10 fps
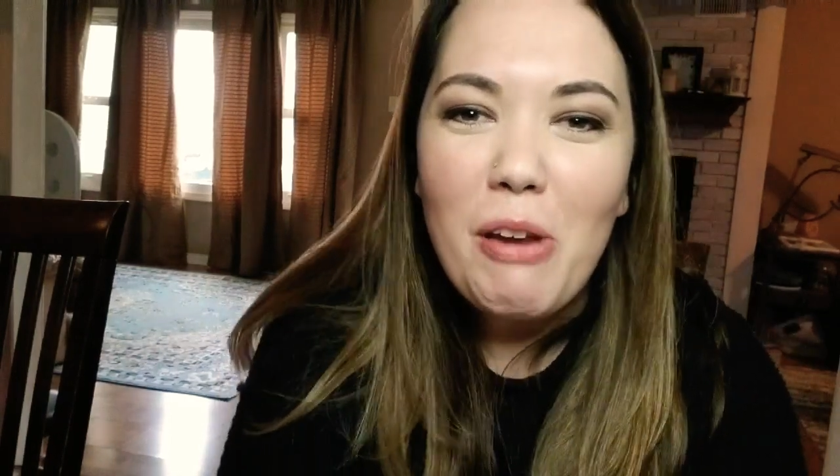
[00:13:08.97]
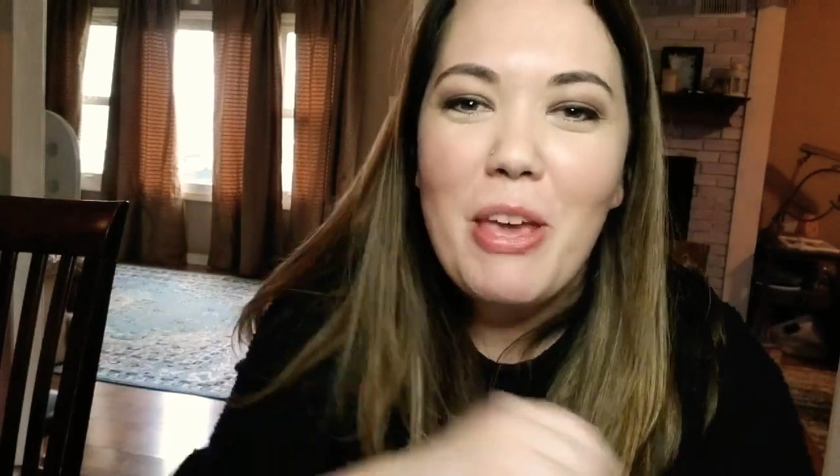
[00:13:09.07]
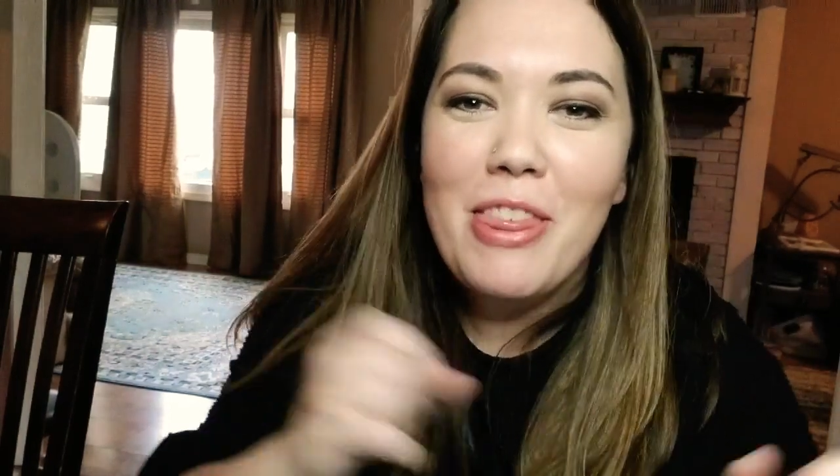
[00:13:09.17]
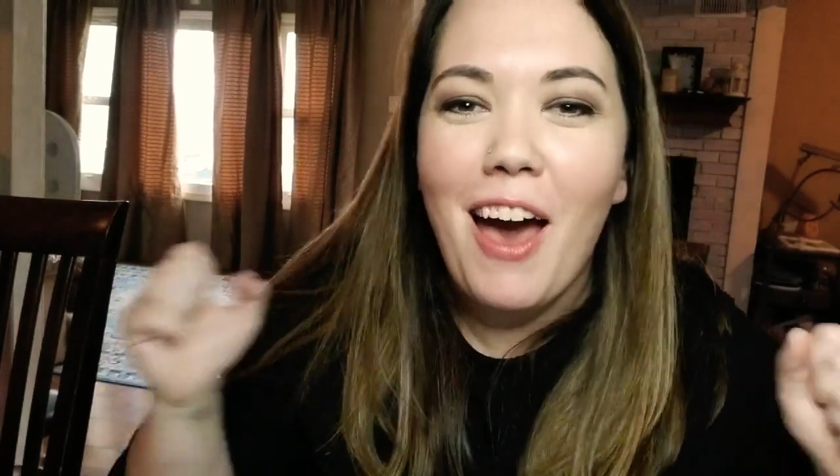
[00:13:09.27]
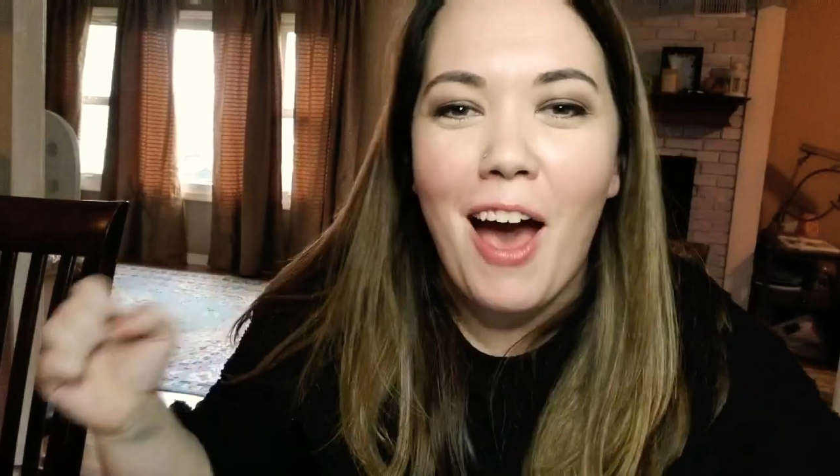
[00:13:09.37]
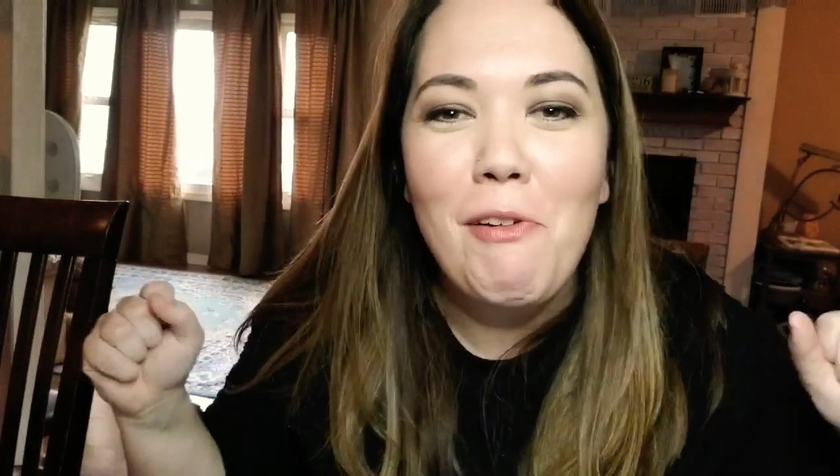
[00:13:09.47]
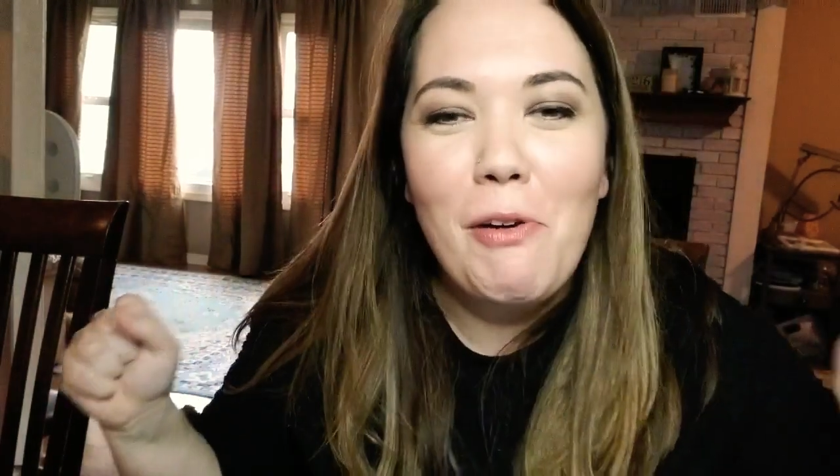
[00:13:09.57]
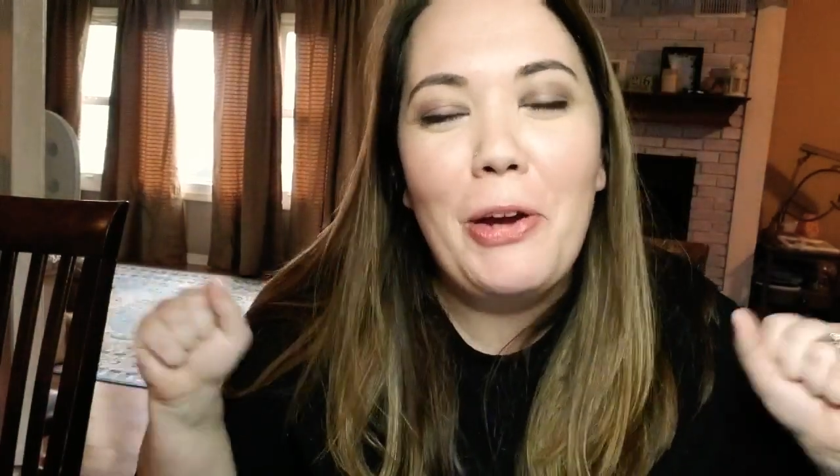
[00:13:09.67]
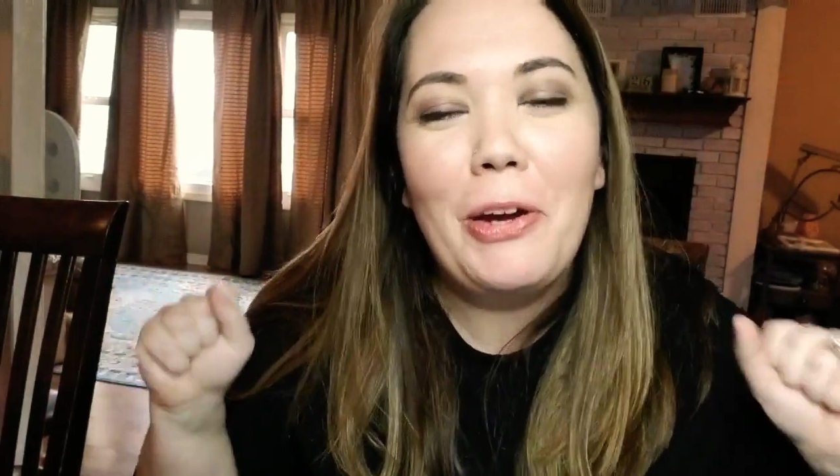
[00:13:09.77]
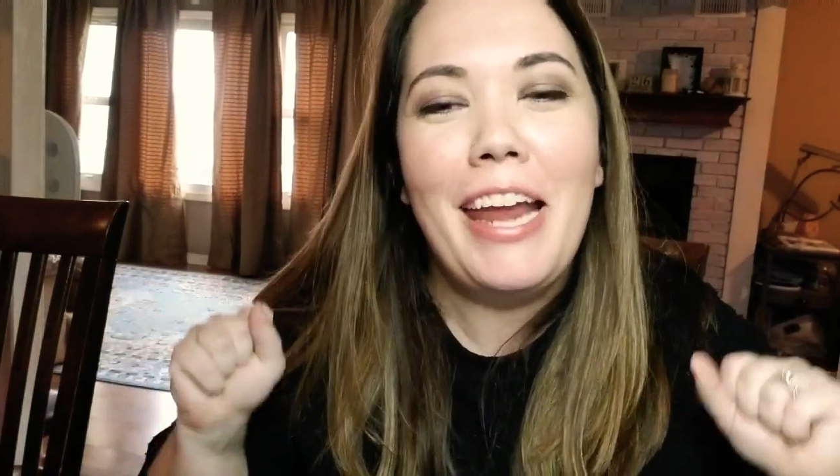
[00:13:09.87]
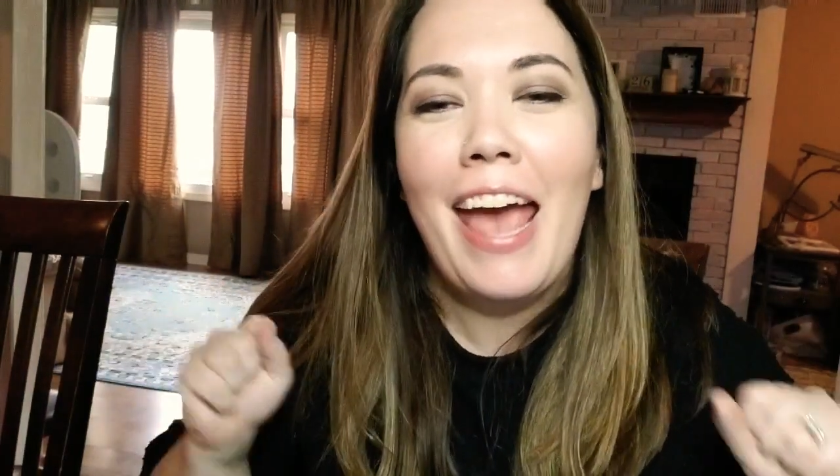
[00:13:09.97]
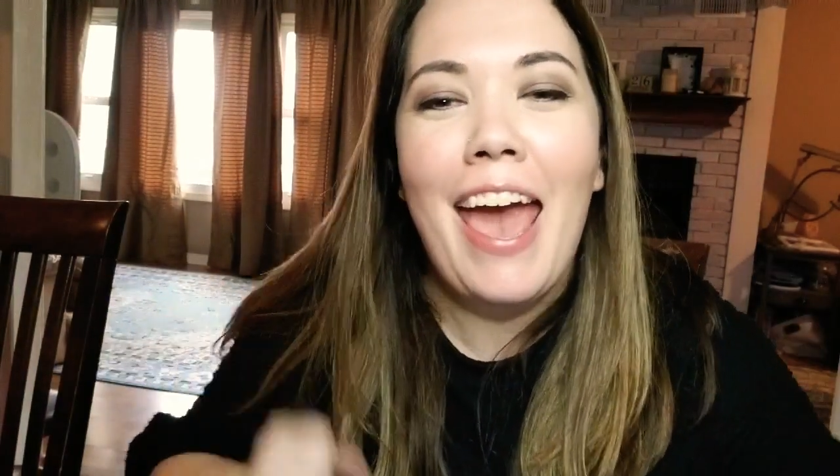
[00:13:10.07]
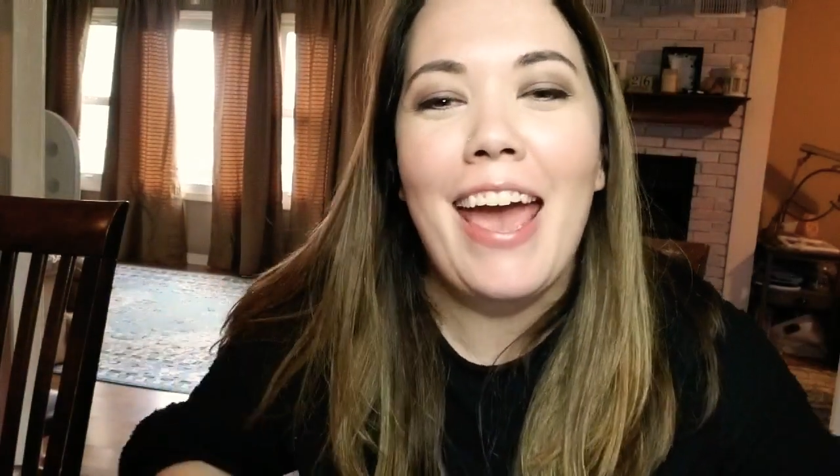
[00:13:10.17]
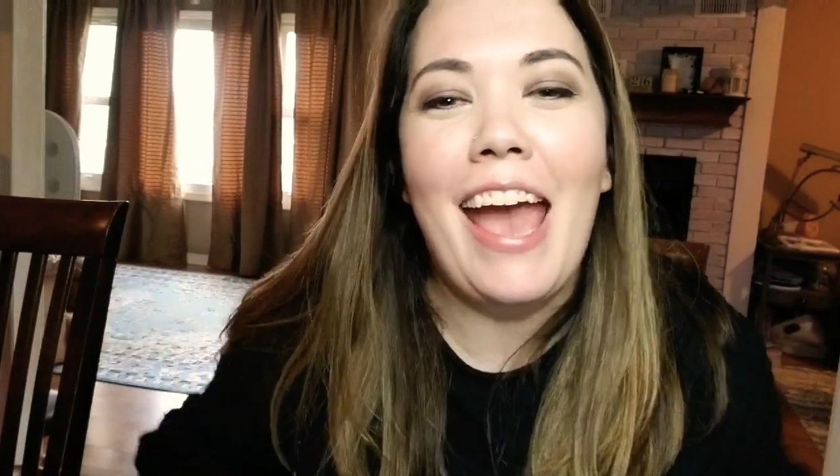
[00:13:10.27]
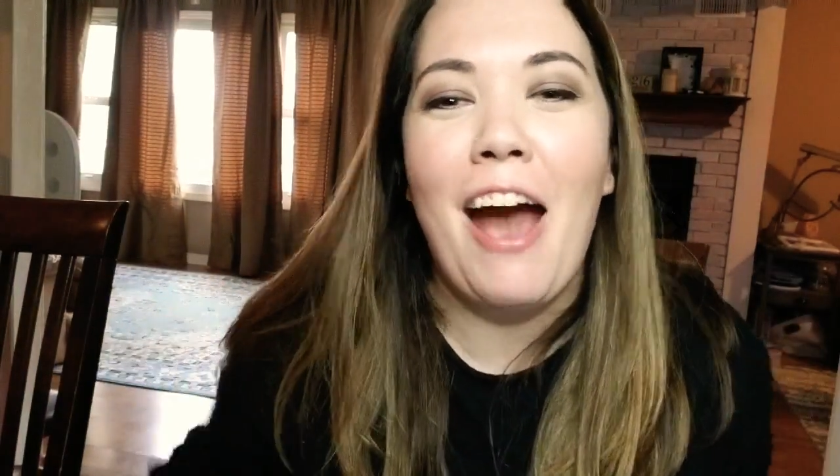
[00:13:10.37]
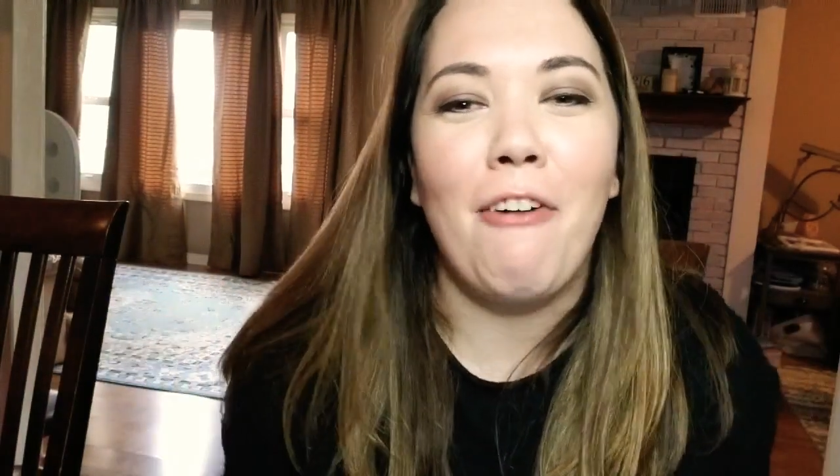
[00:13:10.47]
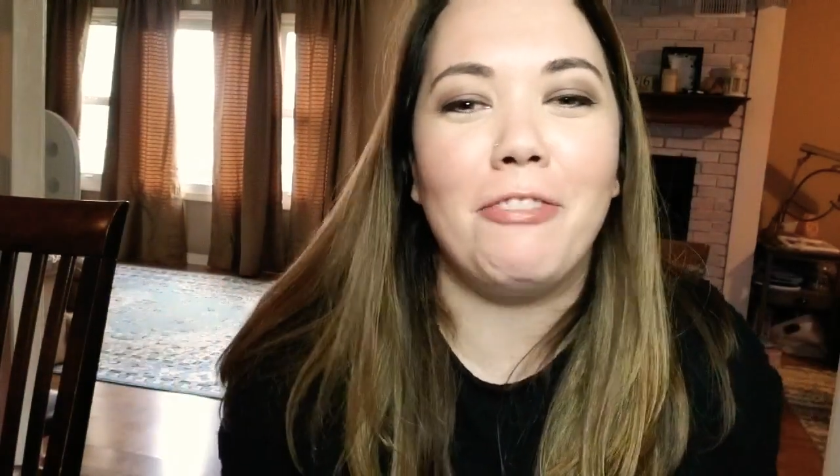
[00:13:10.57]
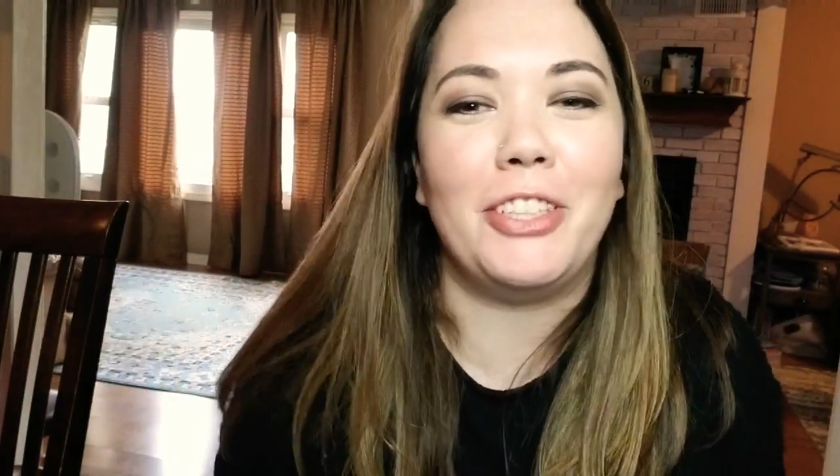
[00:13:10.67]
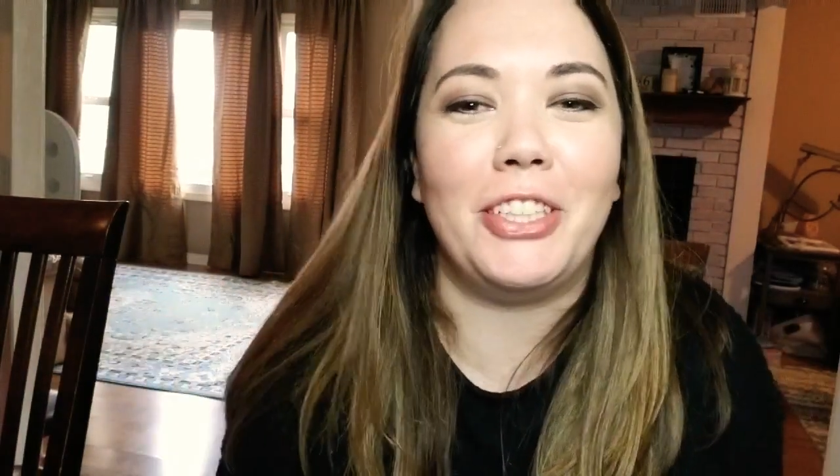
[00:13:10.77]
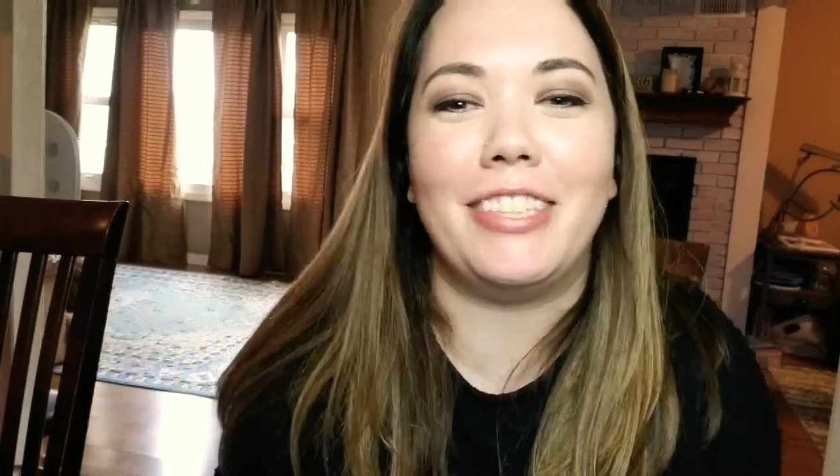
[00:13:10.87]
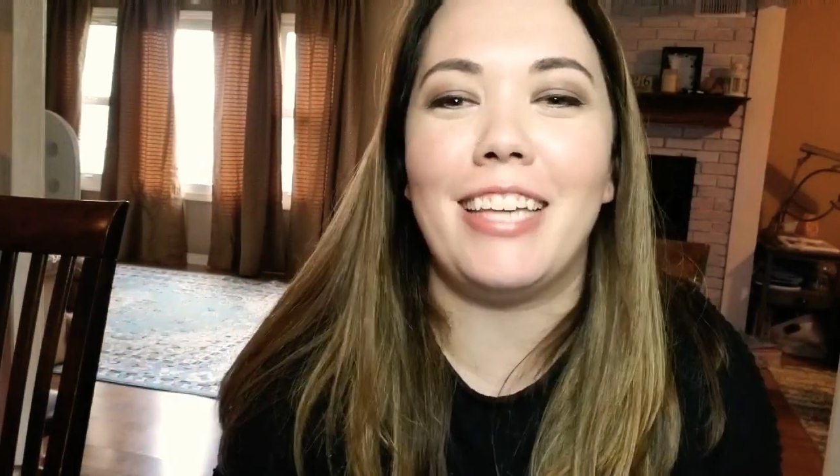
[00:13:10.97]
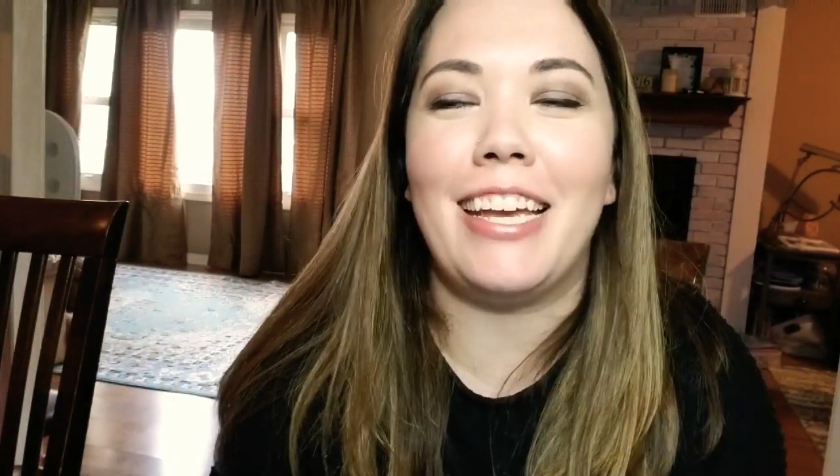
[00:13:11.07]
when we thought we were going to hang out for just